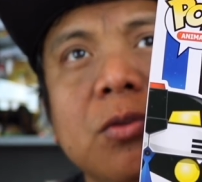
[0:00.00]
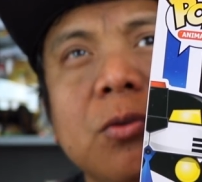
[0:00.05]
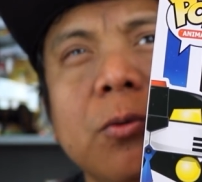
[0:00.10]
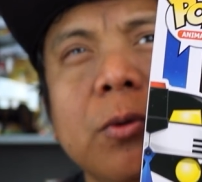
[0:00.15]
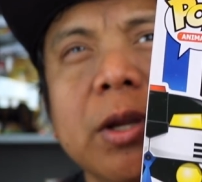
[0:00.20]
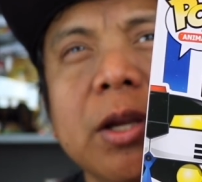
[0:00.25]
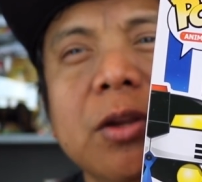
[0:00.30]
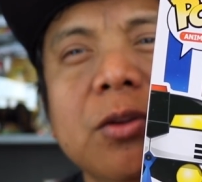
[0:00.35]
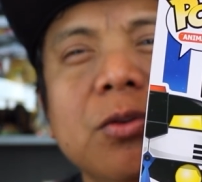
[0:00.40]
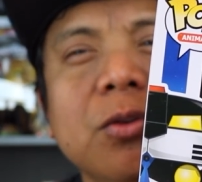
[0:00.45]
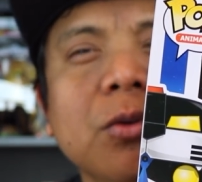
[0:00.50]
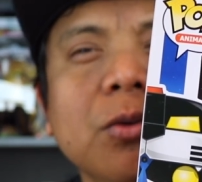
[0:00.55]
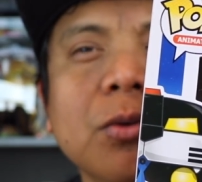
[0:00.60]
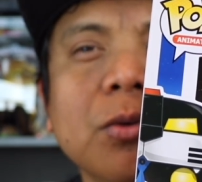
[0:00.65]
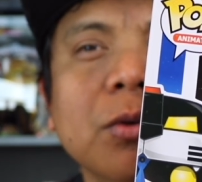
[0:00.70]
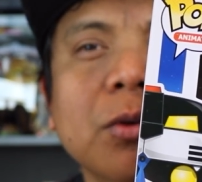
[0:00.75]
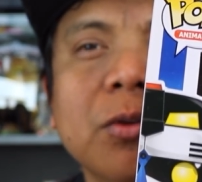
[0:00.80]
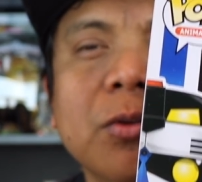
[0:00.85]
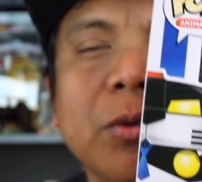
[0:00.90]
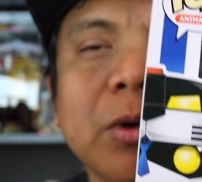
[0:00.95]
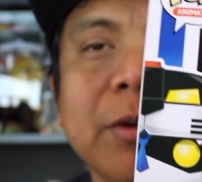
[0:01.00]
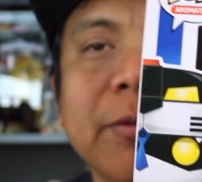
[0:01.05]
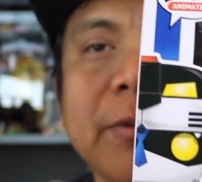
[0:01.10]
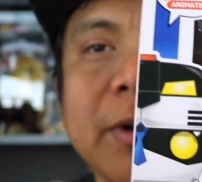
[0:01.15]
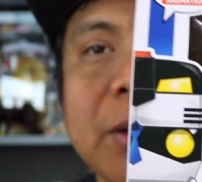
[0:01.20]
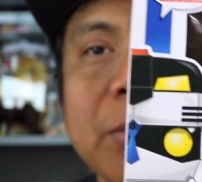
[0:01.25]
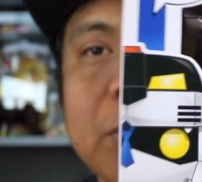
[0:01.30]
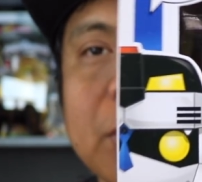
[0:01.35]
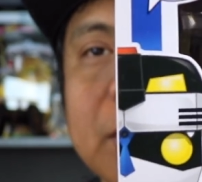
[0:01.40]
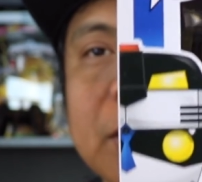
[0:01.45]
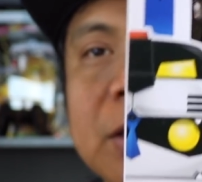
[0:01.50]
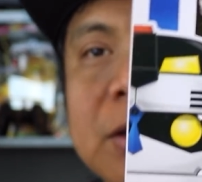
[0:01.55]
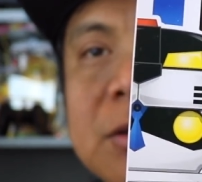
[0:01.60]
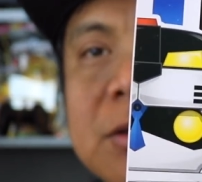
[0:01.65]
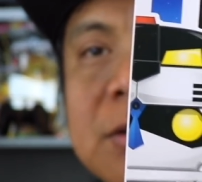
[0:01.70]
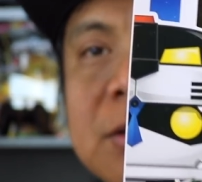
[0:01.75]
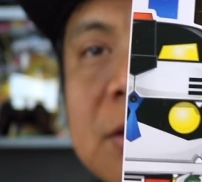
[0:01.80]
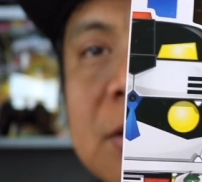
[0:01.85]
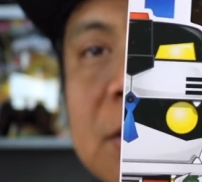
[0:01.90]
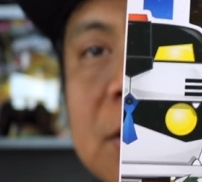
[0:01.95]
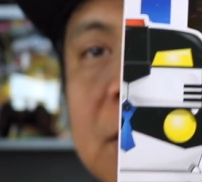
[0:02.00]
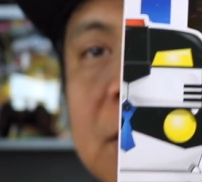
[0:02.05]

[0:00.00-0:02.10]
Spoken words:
$22 or $25